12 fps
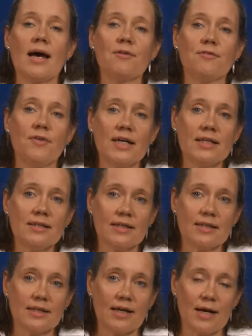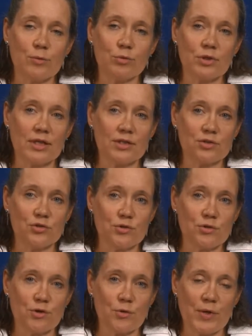And finally, I would like to
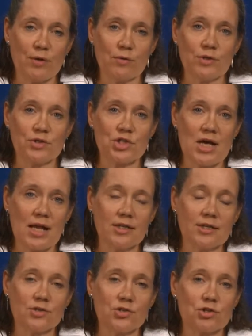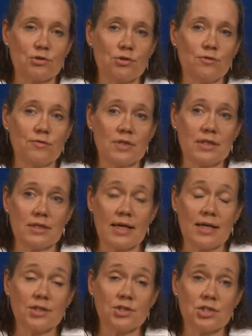talk about the challenge of
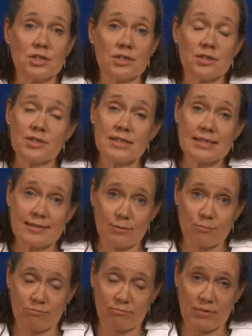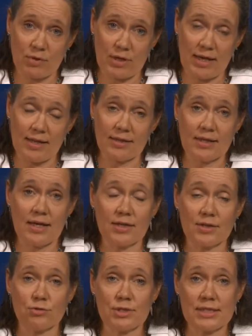the energy system and the
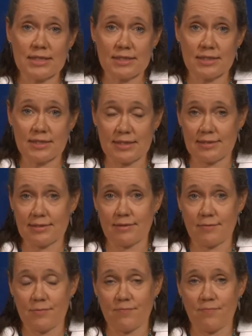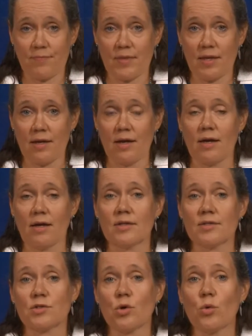electricity system.
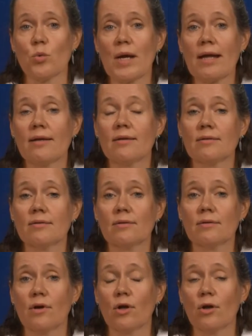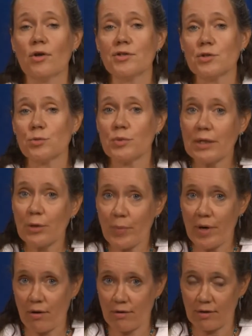So when a lot of
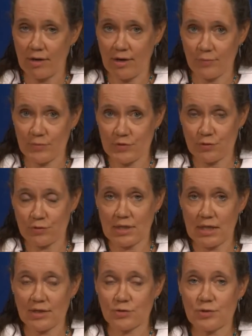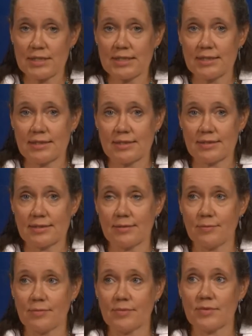wind power comes to the electricity
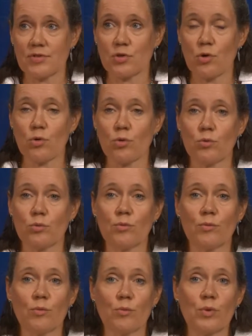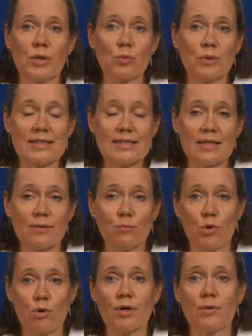system, so we will see
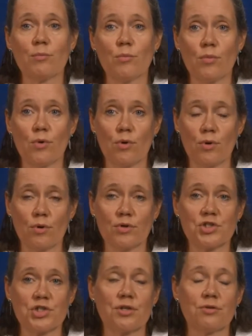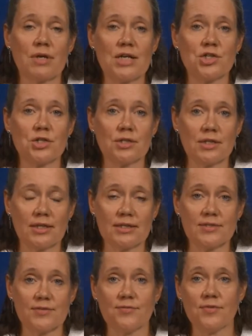more and more generation that
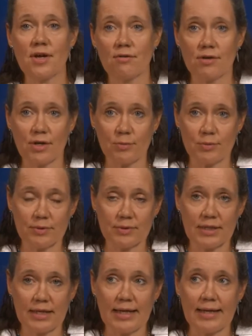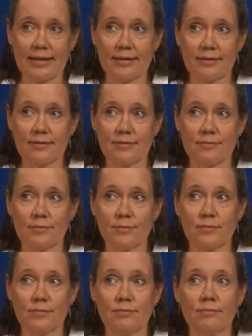is variable, and
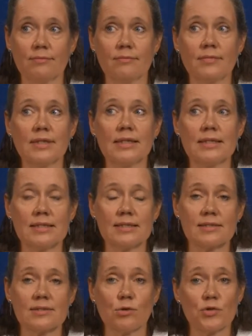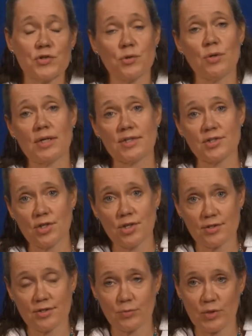it is also
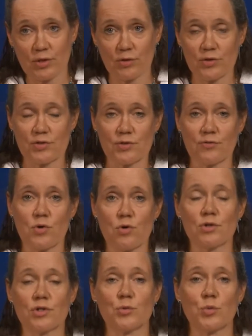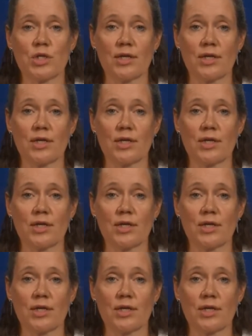uncertain, because of course